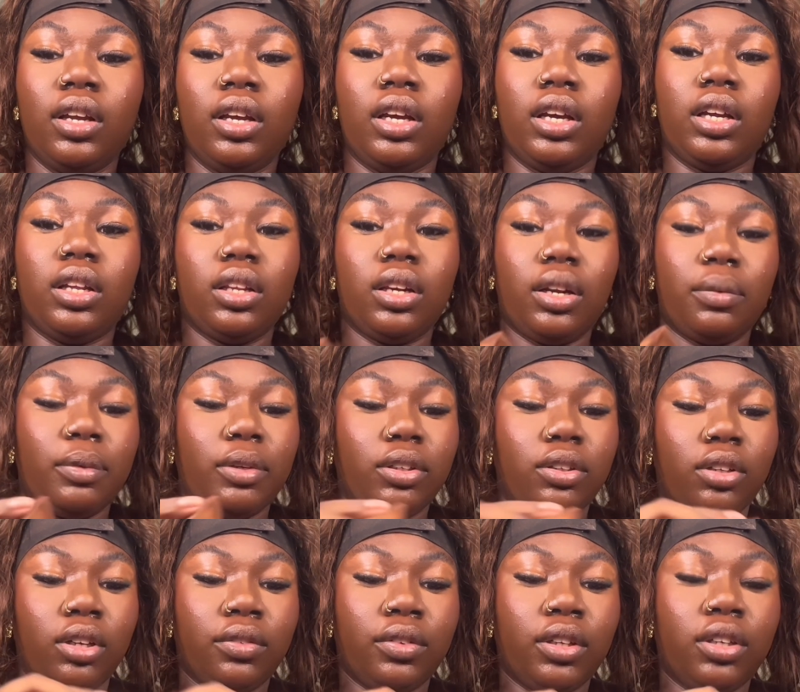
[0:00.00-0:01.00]
And then I've been
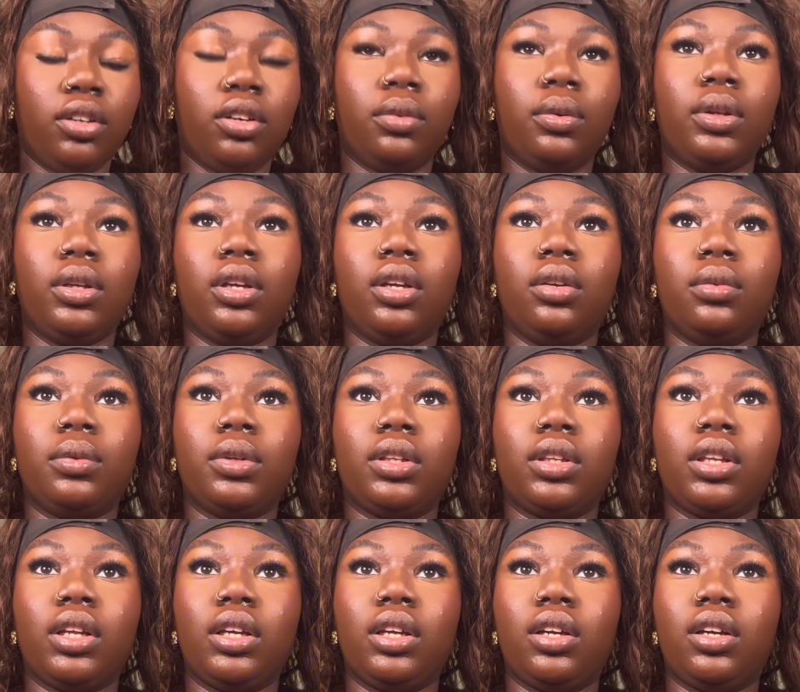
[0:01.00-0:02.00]
loving going in with
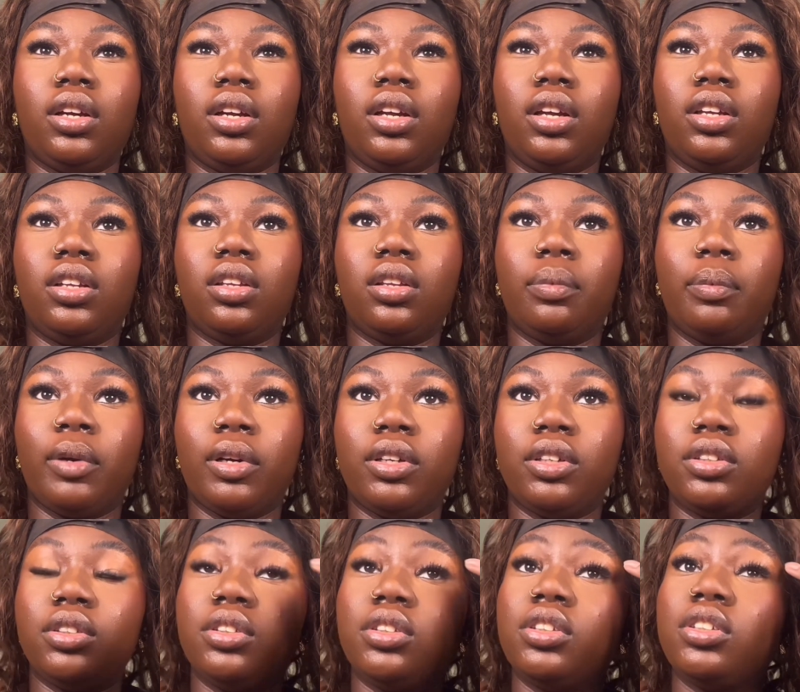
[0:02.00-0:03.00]
like a
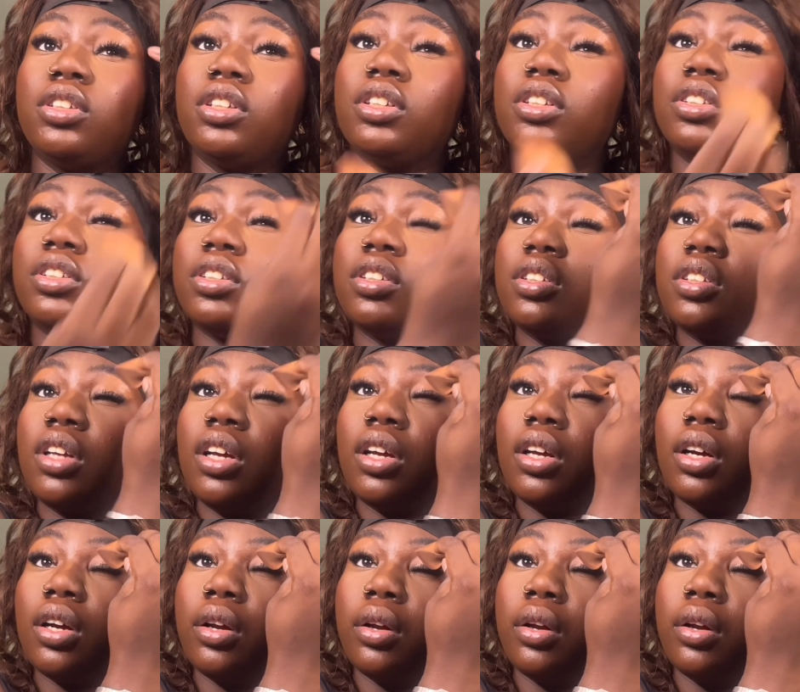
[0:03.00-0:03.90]
sponge to just like